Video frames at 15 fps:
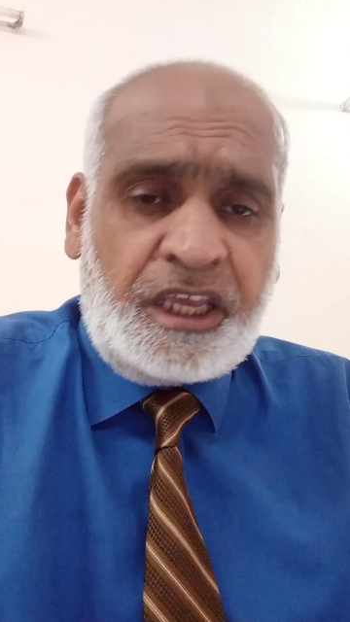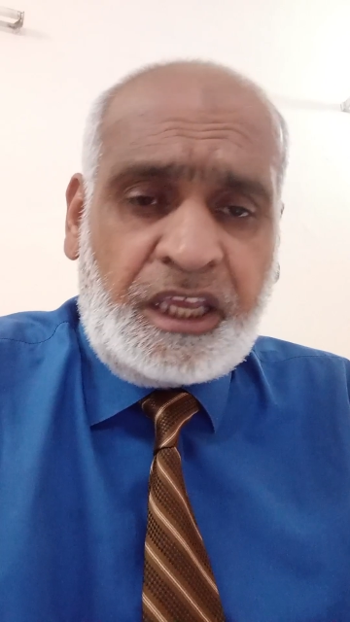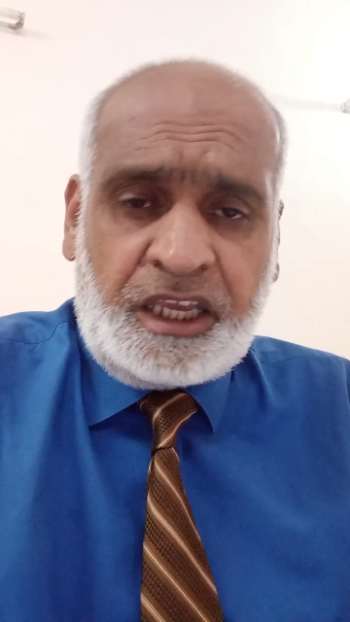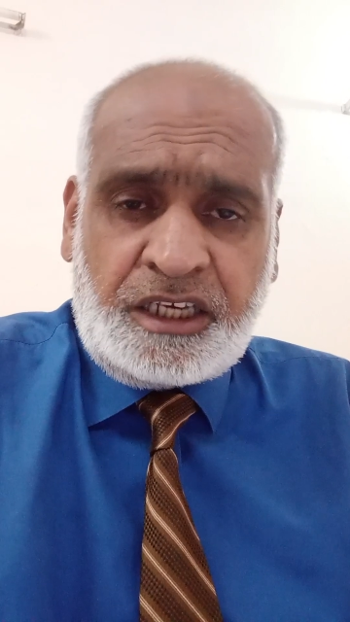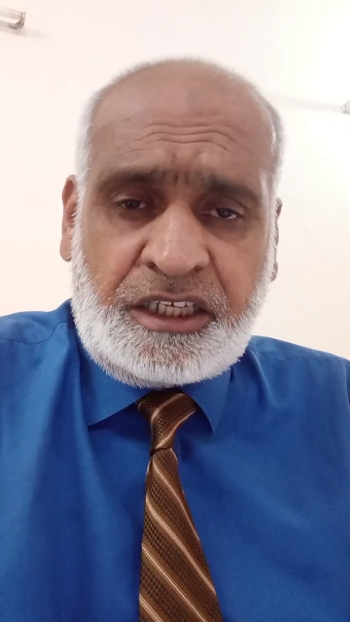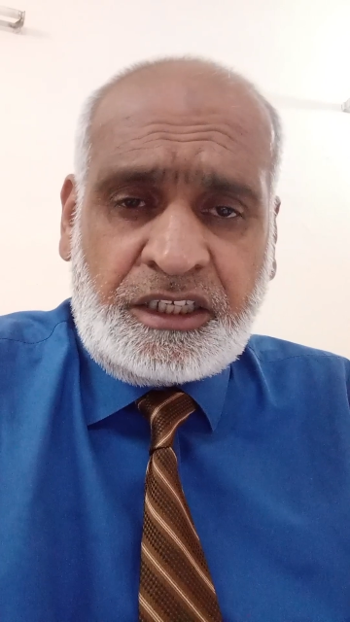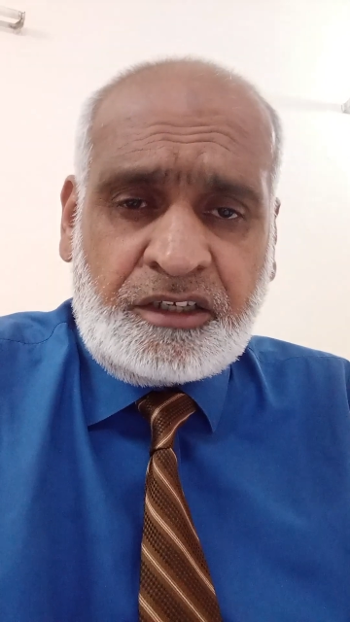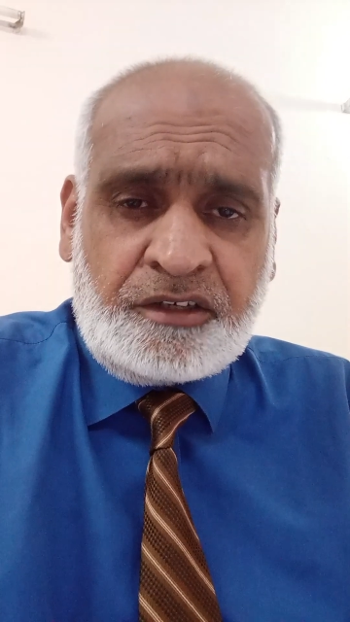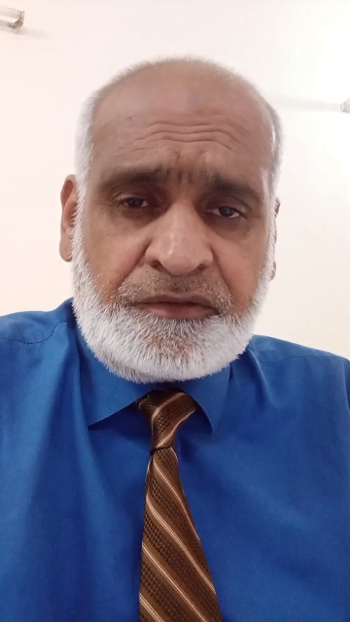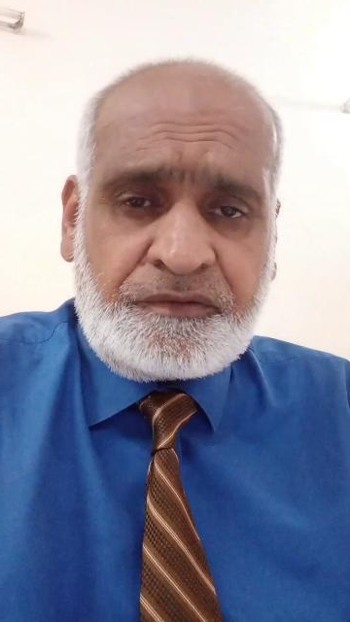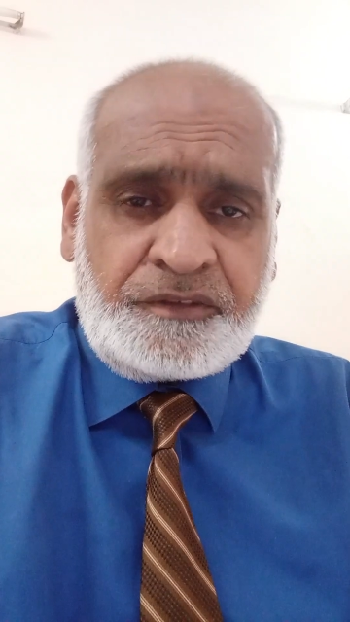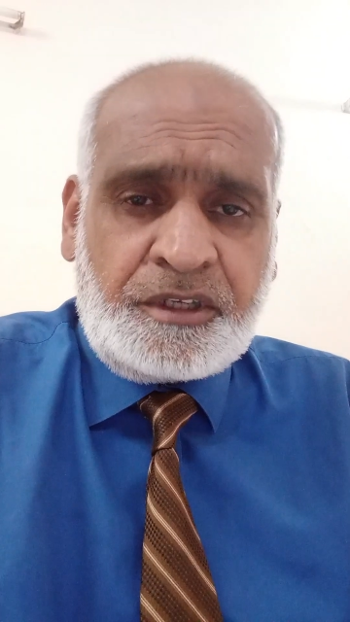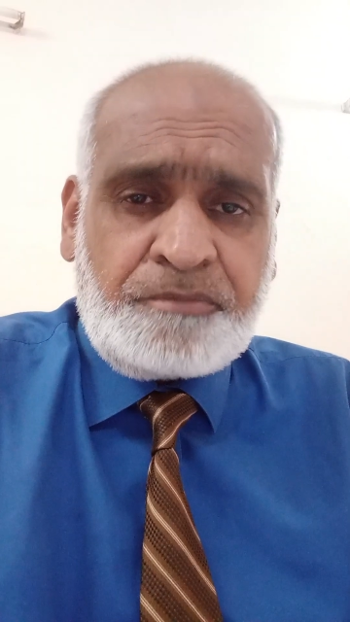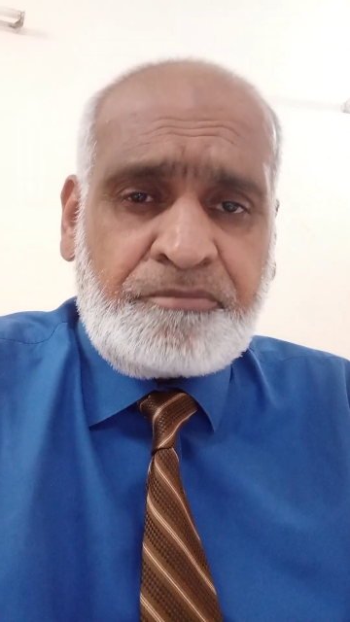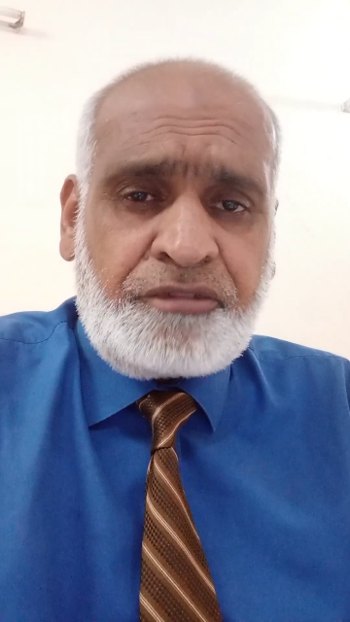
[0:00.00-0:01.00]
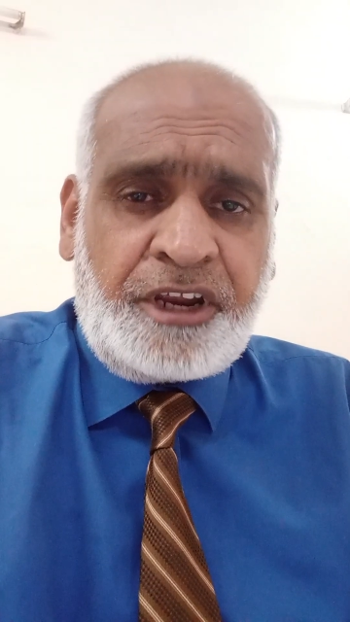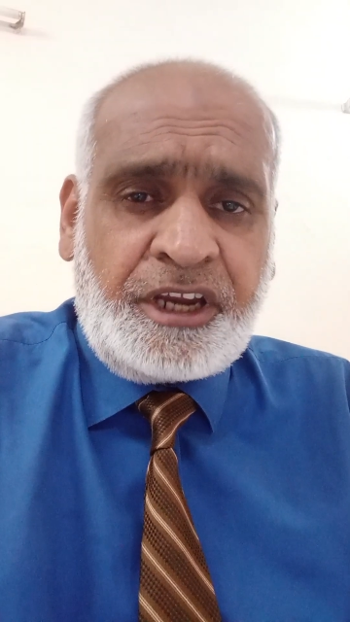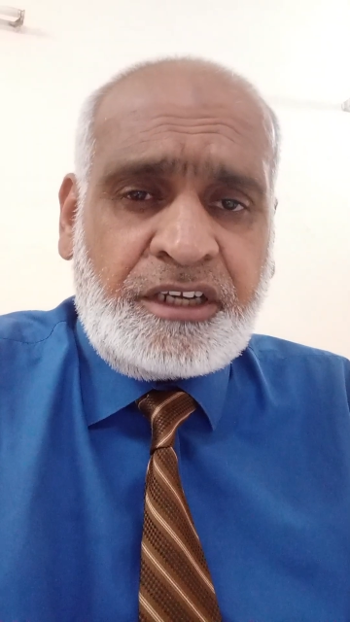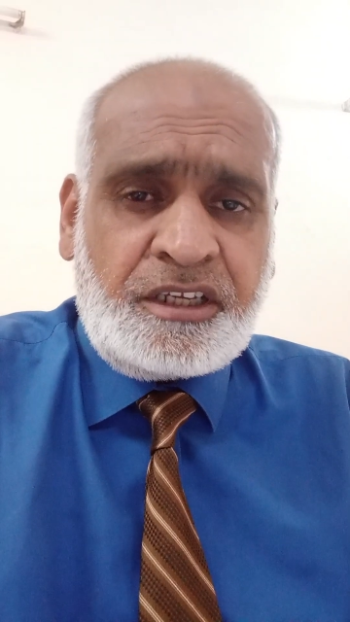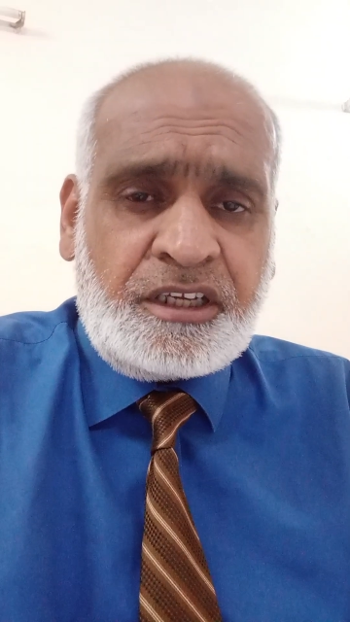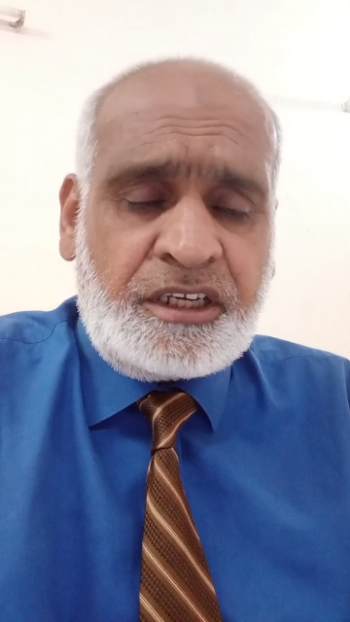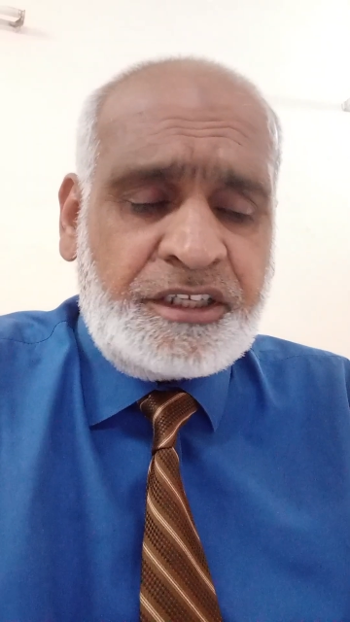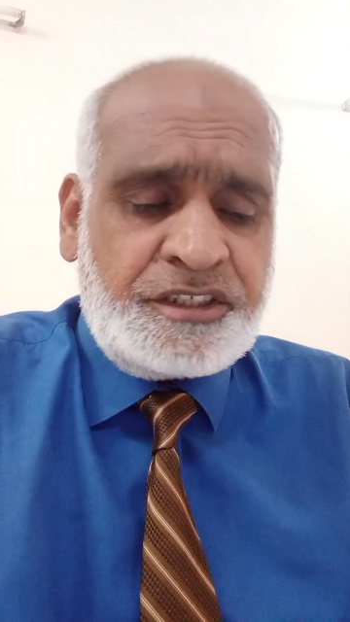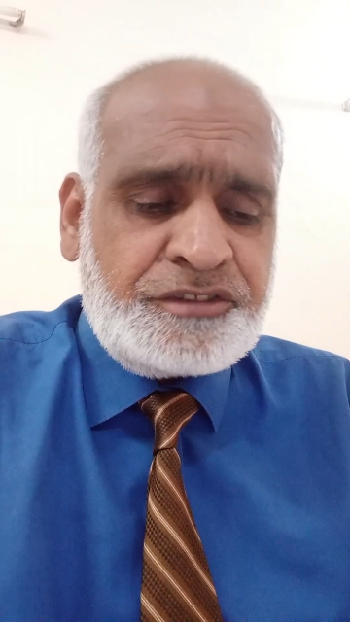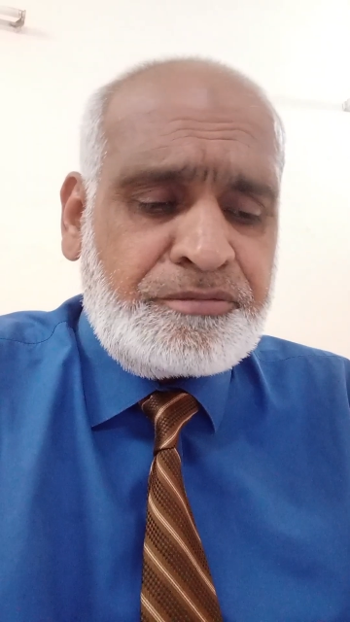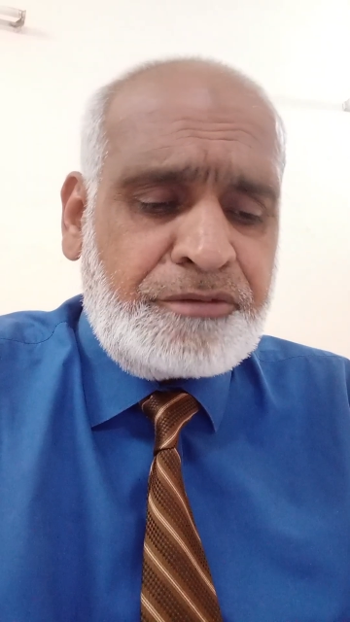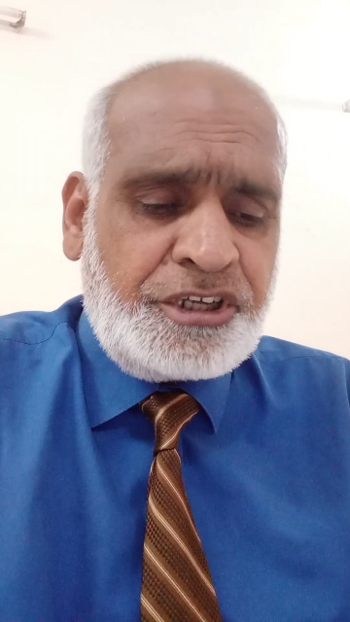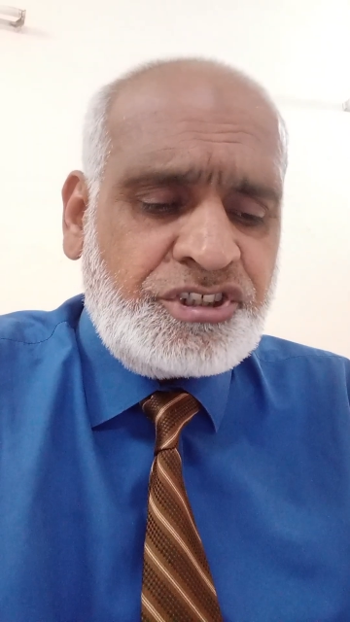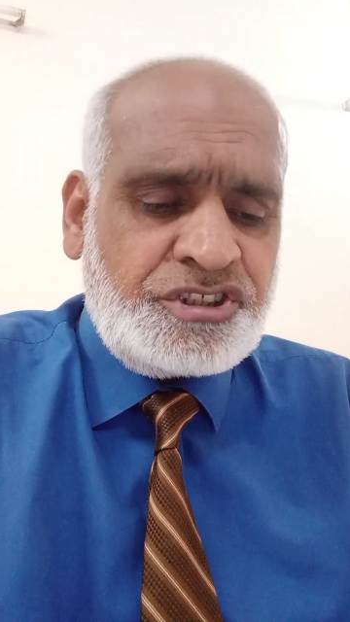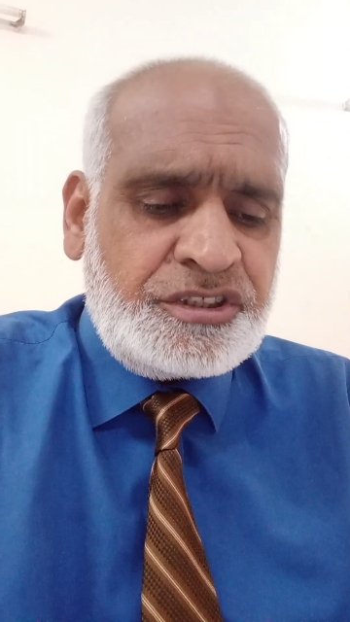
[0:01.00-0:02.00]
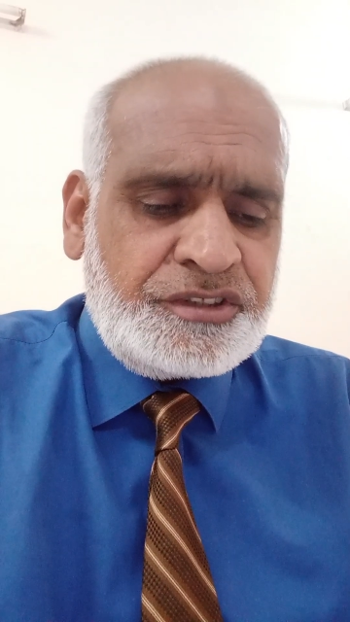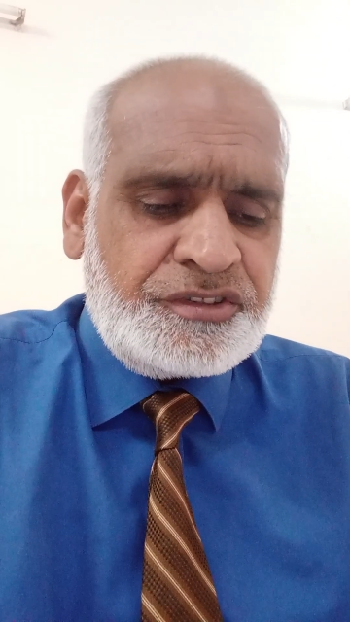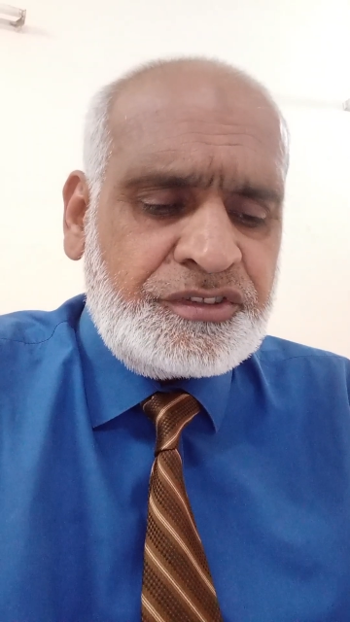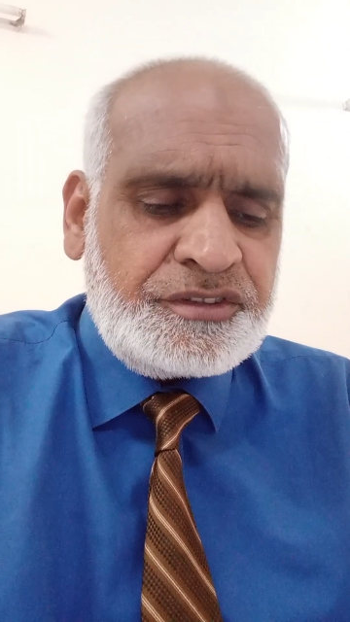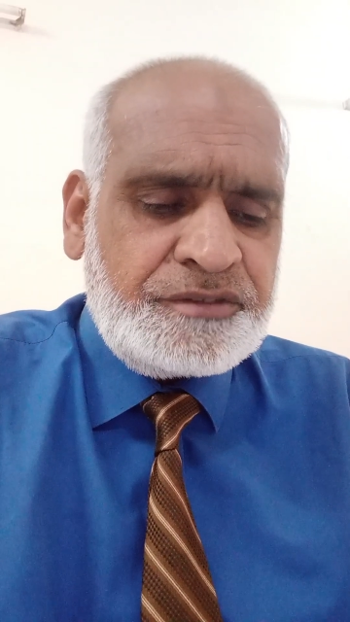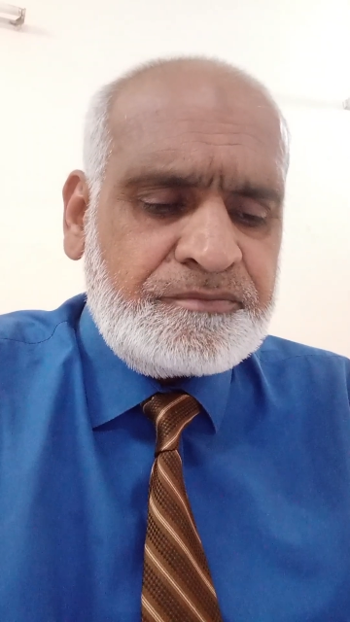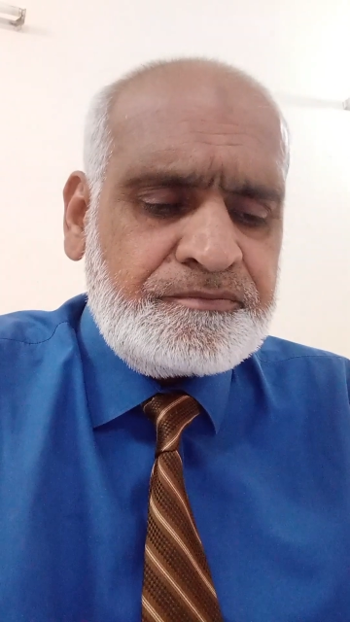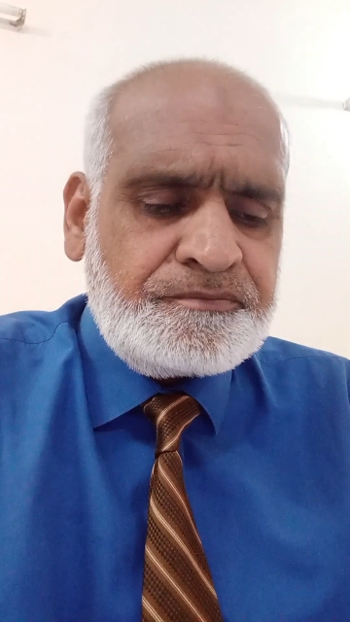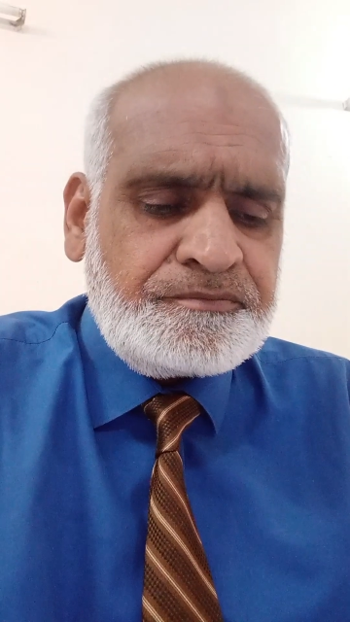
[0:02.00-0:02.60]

any of the practical expressions.